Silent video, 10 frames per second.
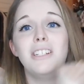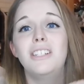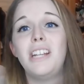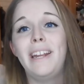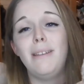
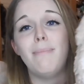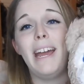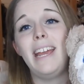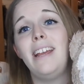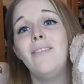Shelly
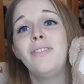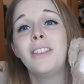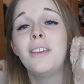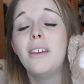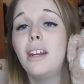May,
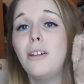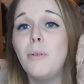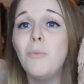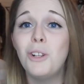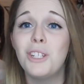and I've
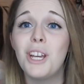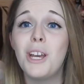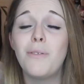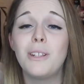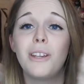been wanting
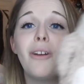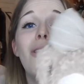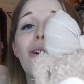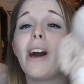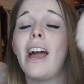her for so
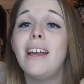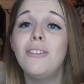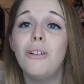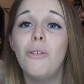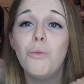long.
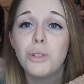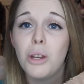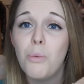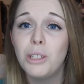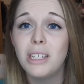I
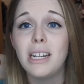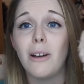also wanted